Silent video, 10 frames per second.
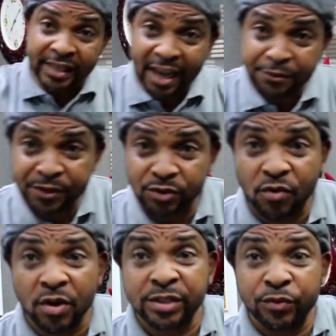
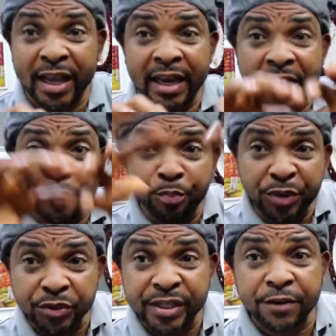afterward, we can now
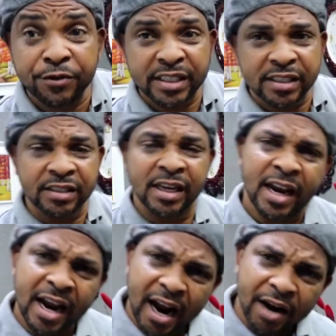build everything
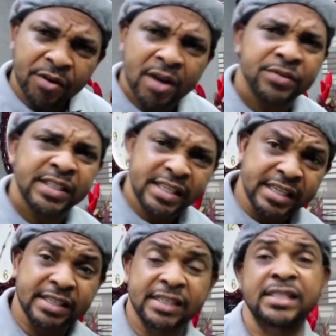around
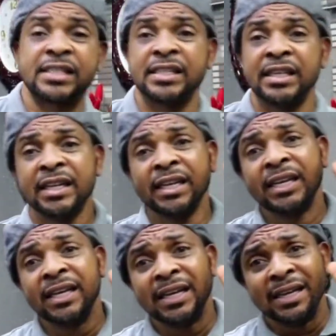this
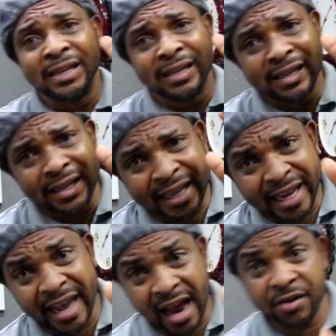
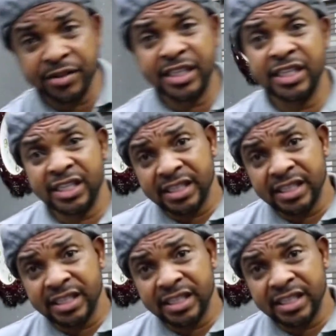KRD